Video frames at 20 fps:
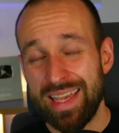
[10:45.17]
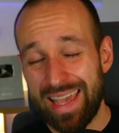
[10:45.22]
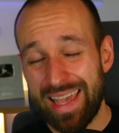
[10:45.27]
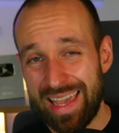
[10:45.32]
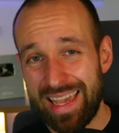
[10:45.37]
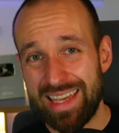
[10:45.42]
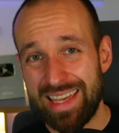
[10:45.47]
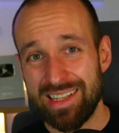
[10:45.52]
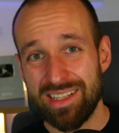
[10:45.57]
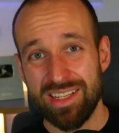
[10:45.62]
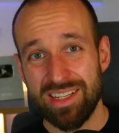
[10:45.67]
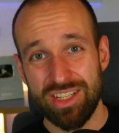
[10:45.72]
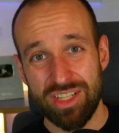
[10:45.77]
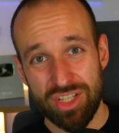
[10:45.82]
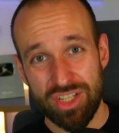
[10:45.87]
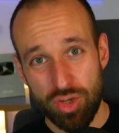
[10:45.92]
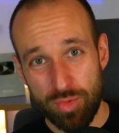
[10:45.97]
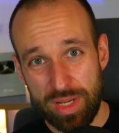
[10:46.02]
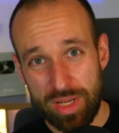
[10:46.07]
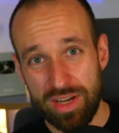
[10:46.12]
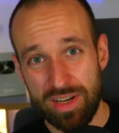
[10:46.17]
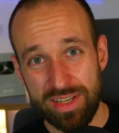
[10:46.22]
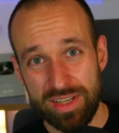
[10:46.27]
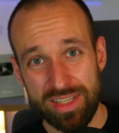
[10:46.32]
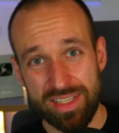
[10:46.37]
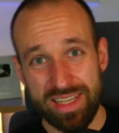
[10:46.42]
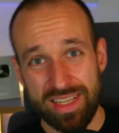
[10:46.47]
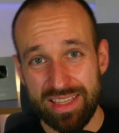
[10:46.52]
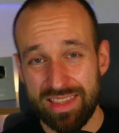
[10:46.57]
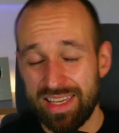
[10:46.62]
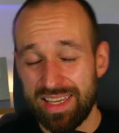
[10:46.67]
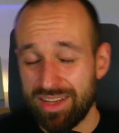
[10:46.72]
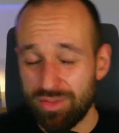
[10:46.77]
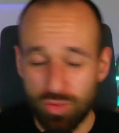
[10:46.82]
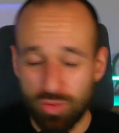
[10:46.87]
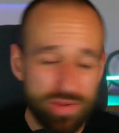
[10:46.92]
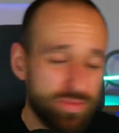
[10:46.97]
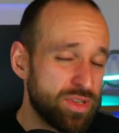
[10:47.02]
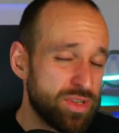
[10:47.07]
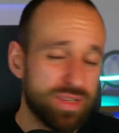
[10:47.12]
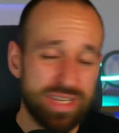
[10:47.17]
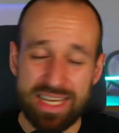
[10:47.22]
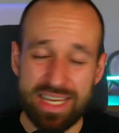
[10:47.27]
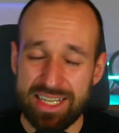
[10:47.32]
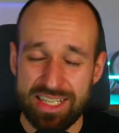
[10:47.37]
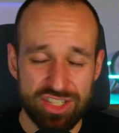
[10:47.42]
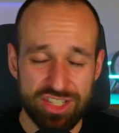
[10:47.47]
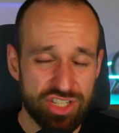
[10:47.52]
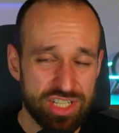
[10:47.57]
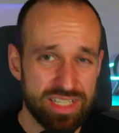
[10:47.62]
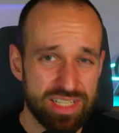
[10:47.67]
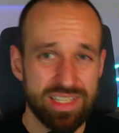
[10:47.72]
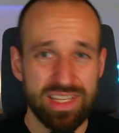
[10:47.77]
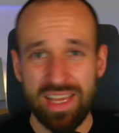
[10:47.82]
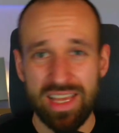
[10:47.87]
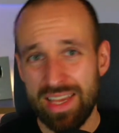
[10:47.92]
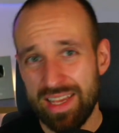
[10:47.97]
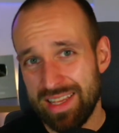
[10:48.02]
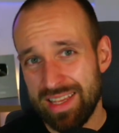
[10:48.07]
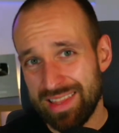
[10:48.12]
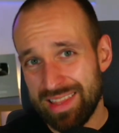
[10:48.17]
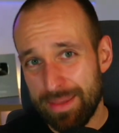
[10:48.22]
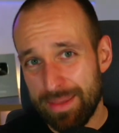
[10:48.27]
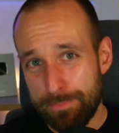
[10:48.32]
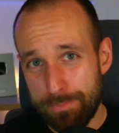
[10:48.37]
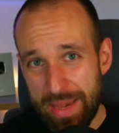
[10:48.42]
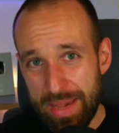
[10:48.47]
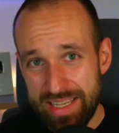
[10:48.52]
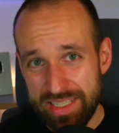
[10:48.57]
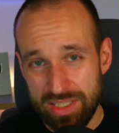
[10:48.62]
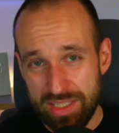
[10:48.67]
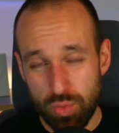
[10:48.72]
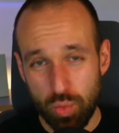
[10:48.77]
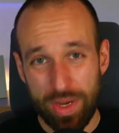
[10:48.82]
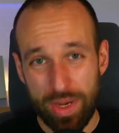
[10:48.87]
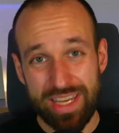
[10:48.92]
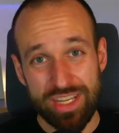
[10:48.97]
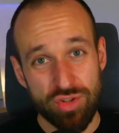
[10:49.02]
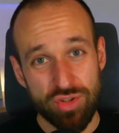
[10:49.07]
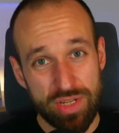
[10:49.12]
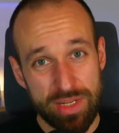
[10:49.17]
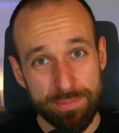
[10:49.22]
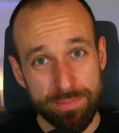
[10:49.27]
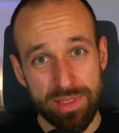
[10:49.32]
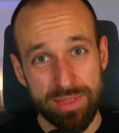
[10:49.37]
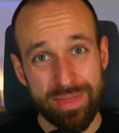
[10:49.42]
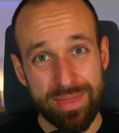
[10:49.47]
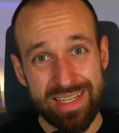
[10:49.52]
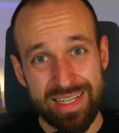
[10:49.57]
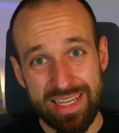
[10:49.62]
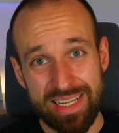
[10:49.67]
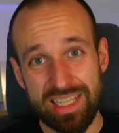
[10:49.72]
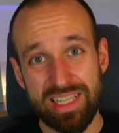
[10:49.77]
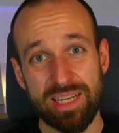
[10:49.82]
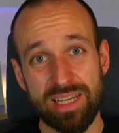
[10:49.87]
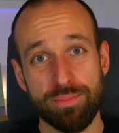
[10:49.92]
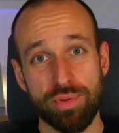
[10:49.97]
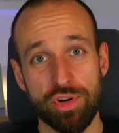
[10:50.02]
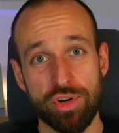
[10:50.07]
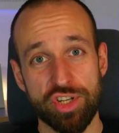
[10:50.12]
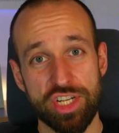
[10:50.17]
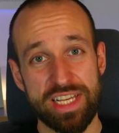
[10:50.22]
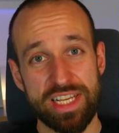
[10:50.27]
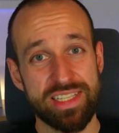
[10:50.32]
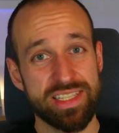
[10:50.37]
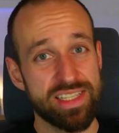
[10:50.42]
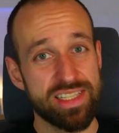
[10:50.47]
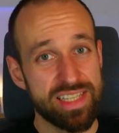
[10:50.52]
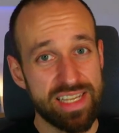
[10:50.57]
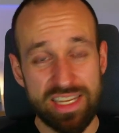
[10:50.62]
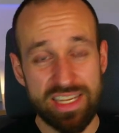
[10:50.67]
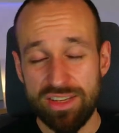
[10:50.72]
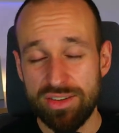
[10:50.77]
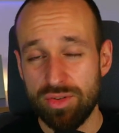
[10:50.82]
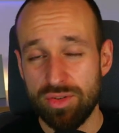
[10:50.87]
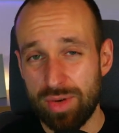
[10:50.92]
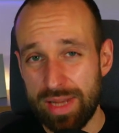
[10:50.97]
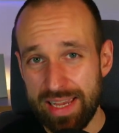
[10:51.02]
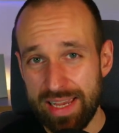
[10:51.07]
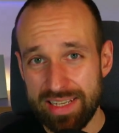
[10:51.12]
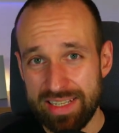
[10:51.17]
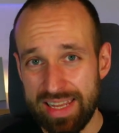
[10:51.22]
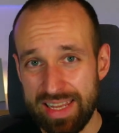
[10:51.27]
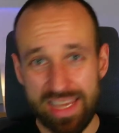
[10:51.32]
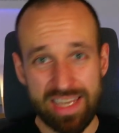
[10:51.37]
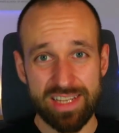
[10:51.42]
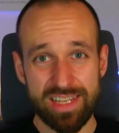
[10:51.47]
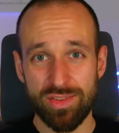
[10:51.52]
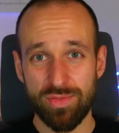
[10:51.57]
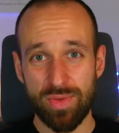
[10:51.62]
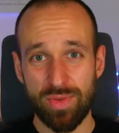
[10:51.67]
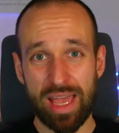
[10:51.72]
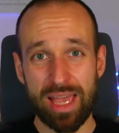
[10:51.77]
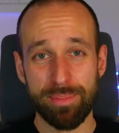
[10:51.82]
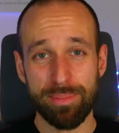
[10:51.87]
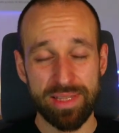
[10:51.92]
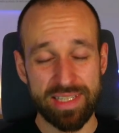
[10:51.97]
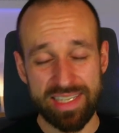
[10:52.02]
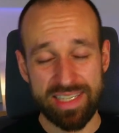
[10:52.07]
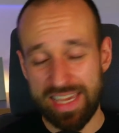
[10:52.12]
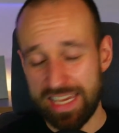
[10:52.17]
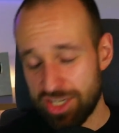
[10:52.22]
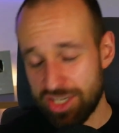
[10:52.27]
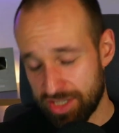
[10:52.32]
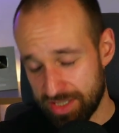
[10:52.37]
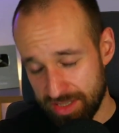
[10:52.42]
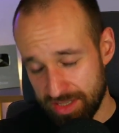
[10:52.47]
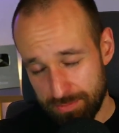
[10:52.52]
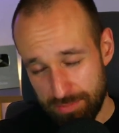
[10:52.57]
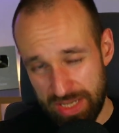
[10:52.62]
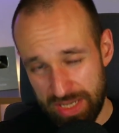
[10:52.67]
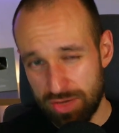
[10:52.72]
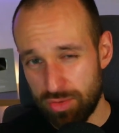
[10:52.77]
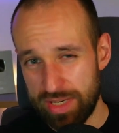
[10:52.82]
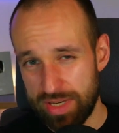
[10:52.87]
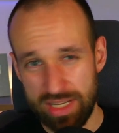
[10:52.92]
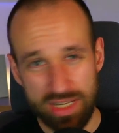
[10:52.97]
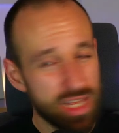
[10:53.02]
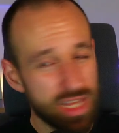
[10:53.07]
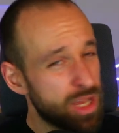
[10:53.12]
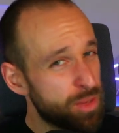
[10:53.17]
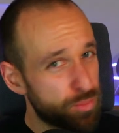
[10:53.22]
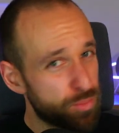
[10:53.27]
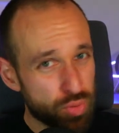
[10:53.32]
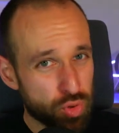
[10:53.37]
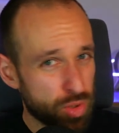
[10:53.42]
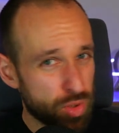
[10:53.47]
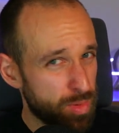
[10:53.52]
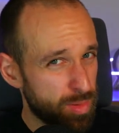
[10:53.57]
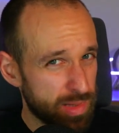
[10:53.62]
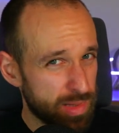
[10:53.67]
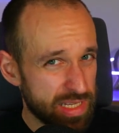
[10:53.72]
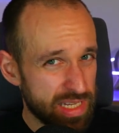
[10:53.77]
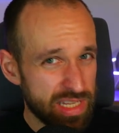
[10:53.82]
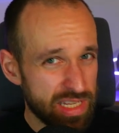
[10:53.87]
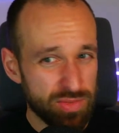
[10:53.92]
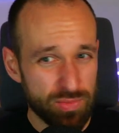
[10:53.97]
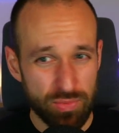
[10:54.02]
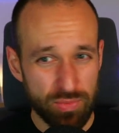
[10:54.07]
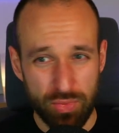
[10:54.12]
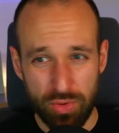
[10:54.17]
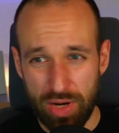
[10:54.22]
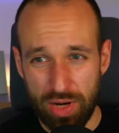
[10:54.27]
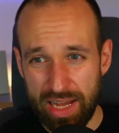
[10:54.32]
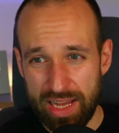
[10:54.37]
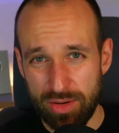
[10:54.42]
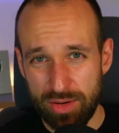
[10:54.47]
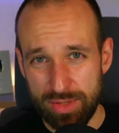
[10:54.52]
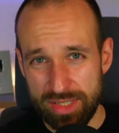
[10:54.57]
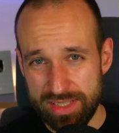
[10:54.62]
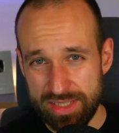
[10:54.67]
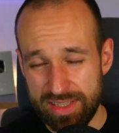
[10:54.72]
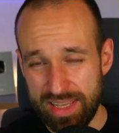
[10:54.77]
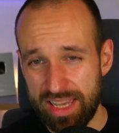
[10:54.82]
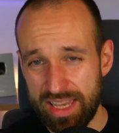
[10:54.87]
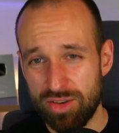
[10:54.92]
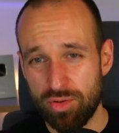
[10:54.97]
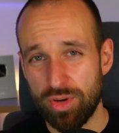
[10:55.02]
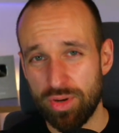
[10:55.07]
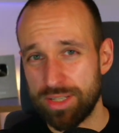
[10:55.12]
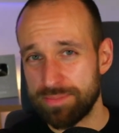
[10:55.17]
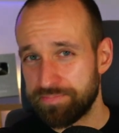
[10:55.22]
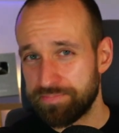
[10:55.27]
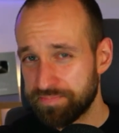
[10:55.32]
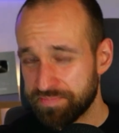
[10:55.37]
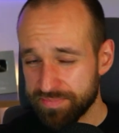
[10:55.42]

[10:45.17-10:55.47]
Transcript: And to be honest, I think RevenueCat is just the best way to implement in-app purchases in your React Native applications, period. Probably even for iOS and Android.